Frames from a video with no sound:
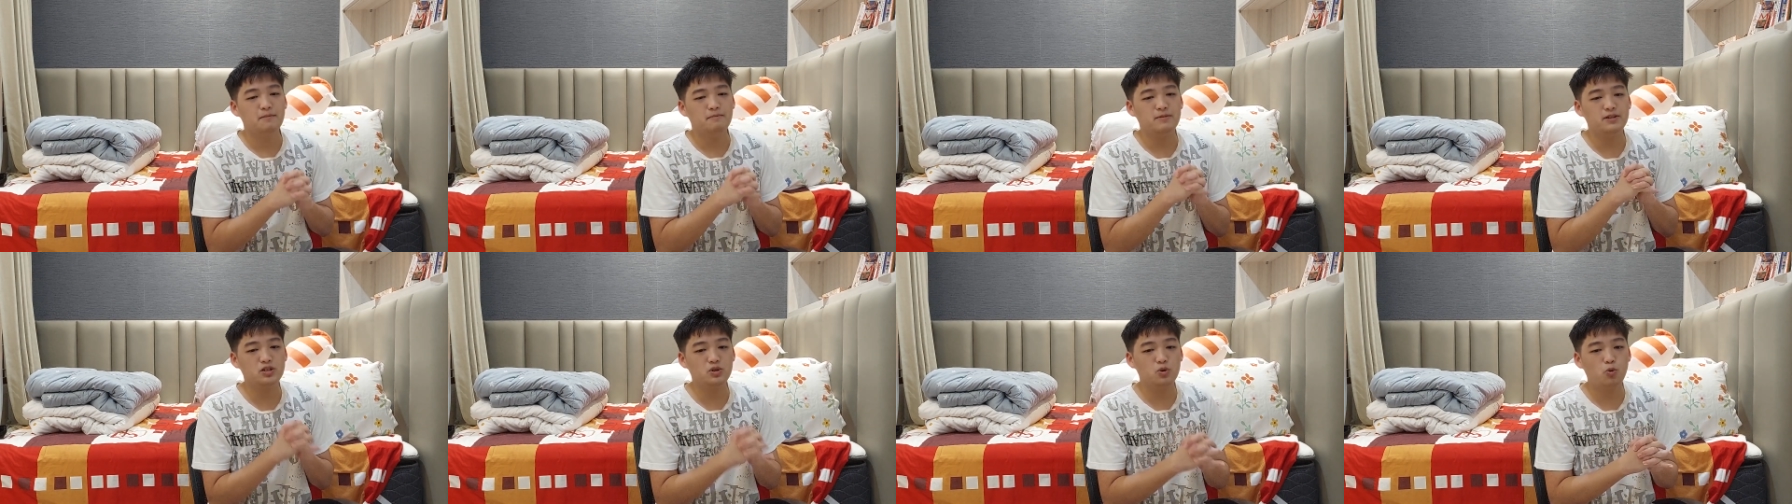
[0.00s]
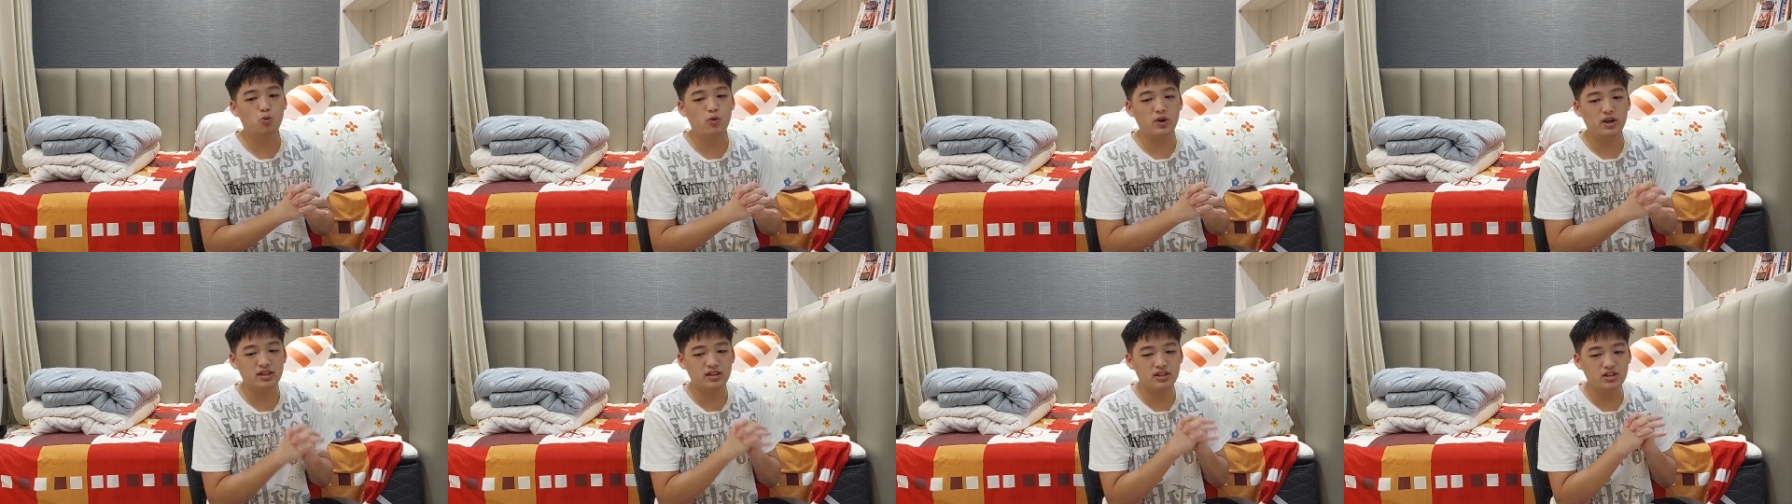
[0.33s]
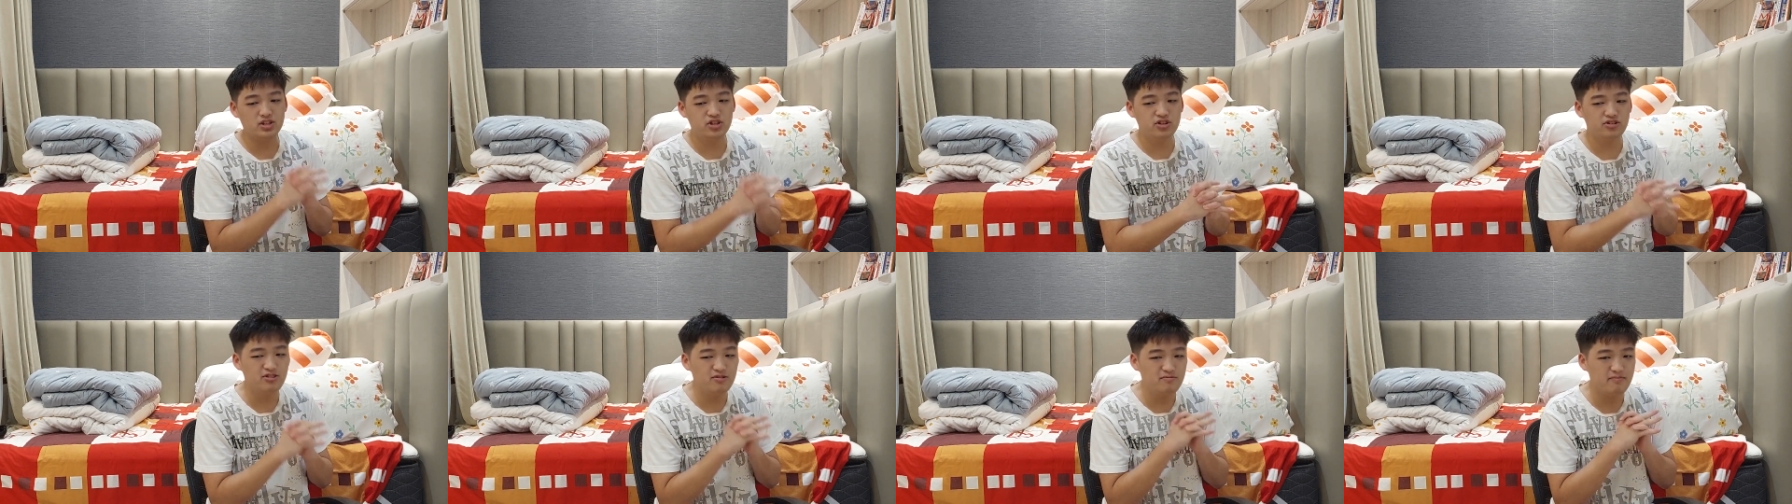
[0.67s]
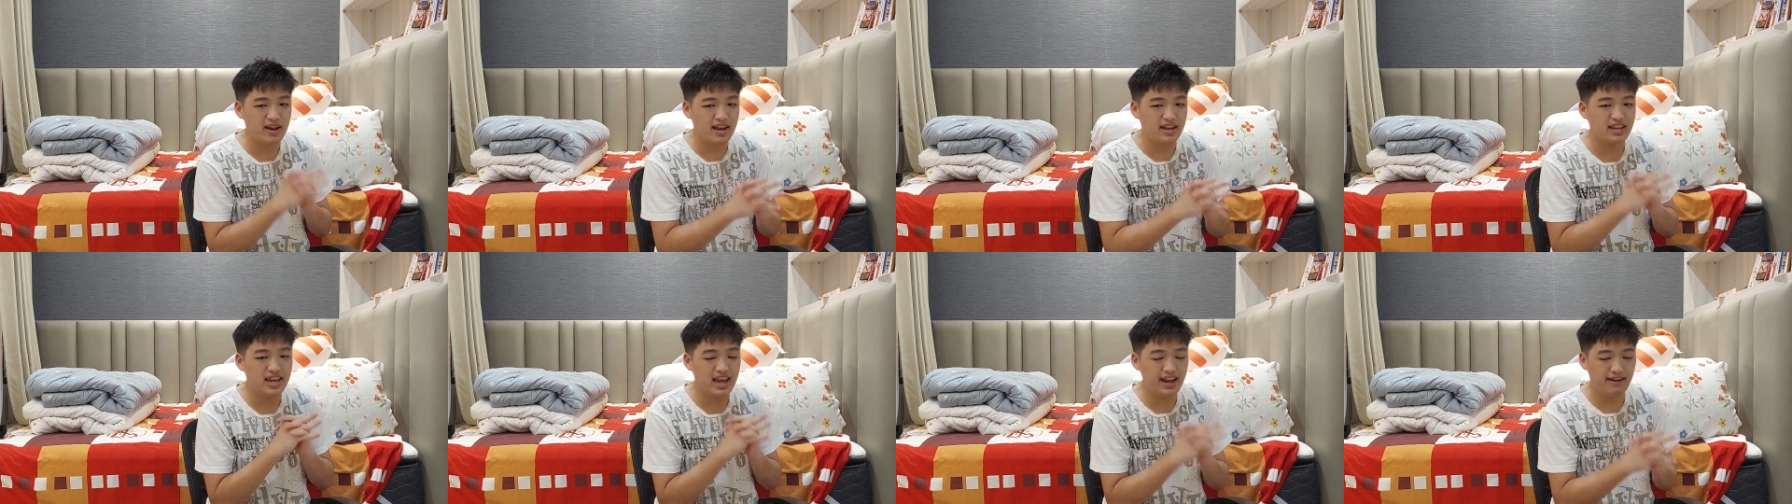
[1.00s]
between the 2
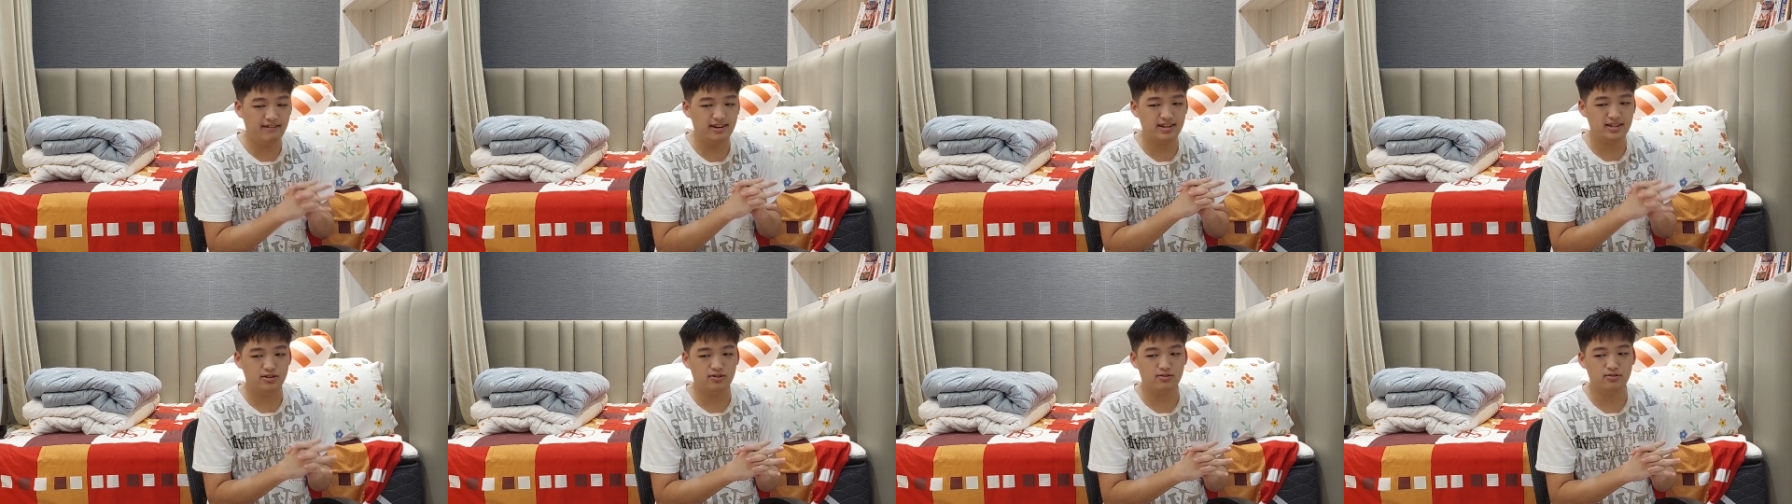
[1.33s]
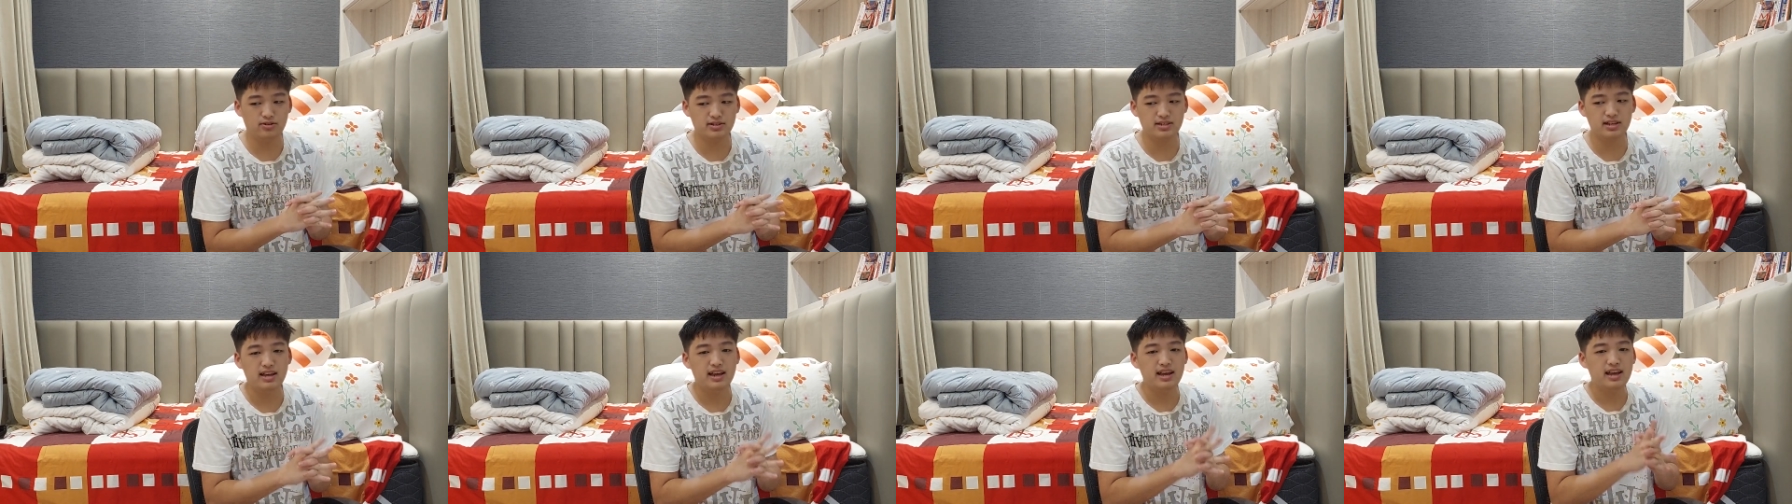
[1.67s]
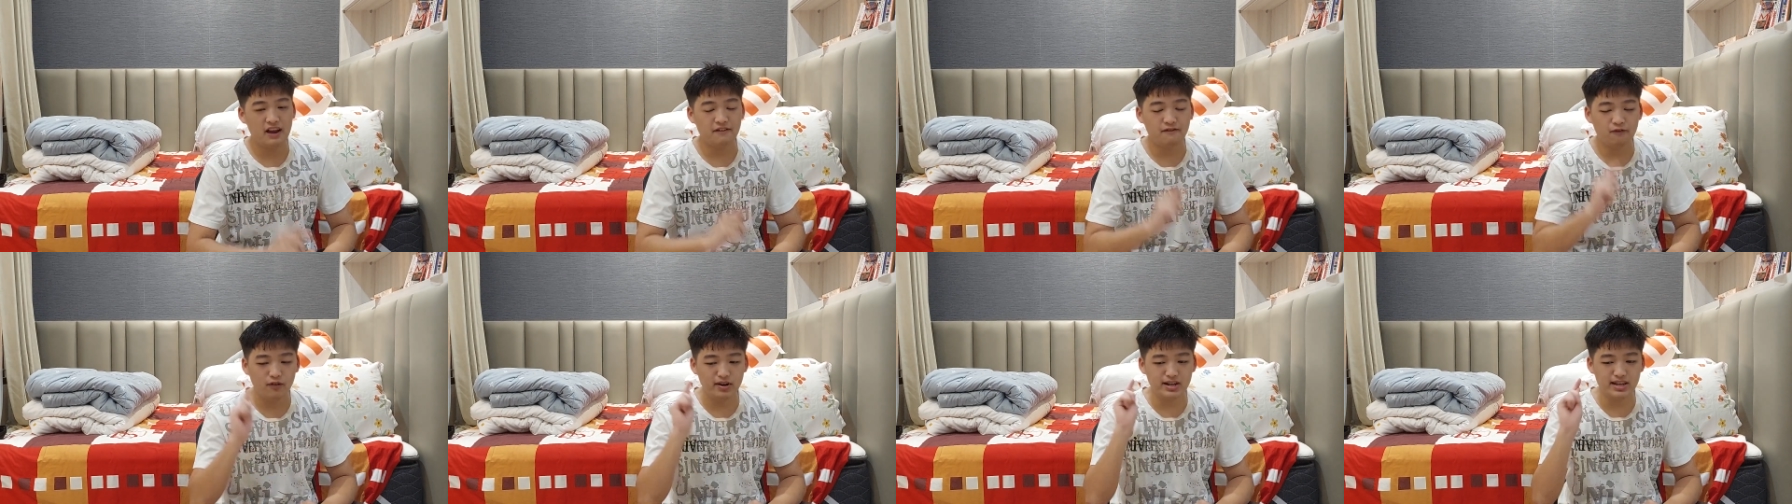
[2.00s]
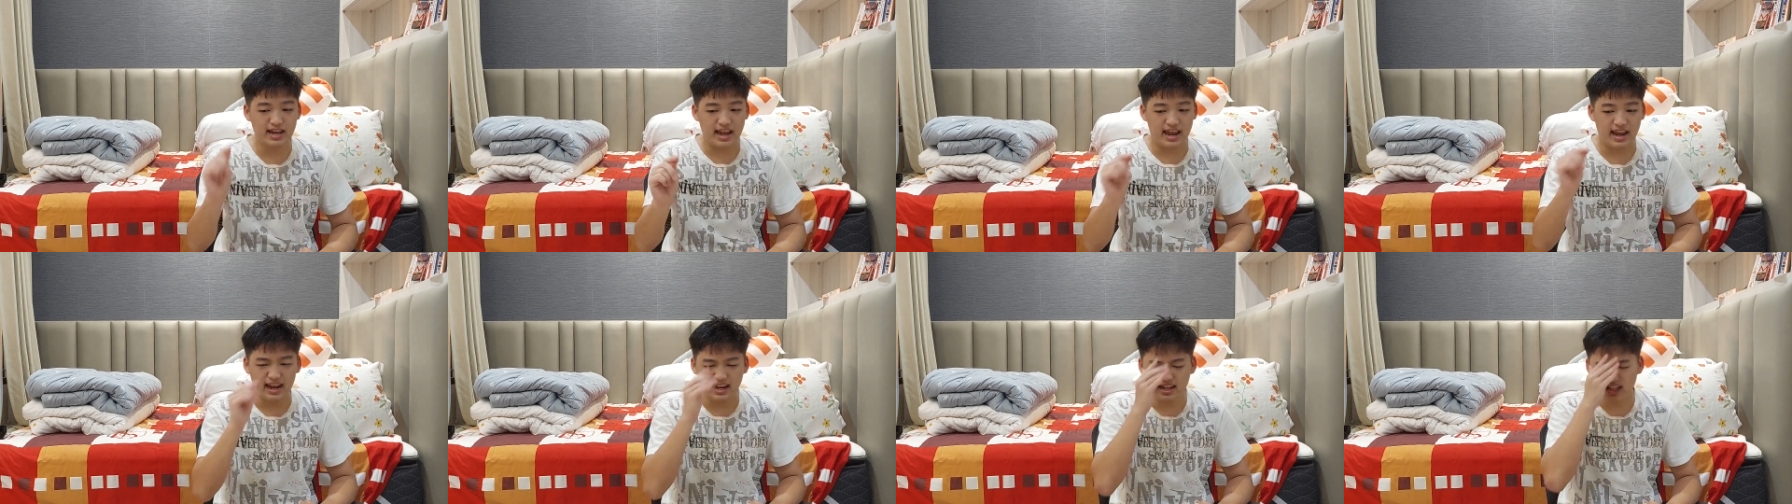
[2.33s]
main characters. And for
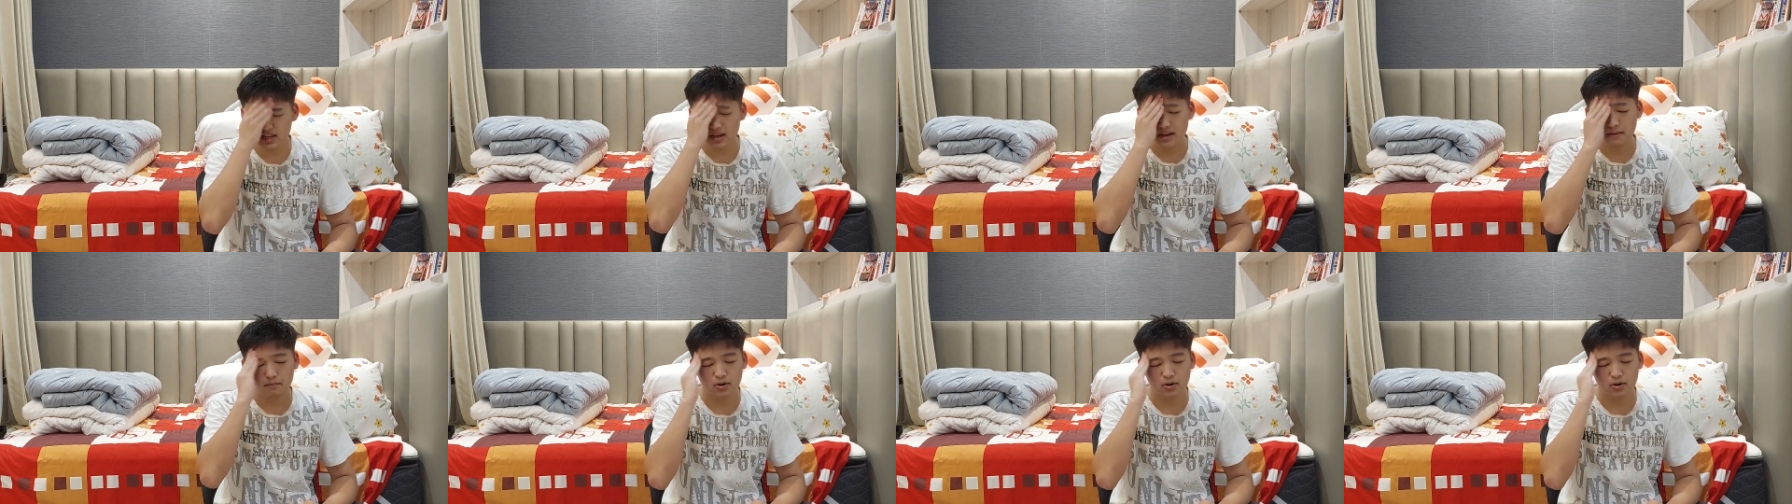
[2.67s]
the aunt,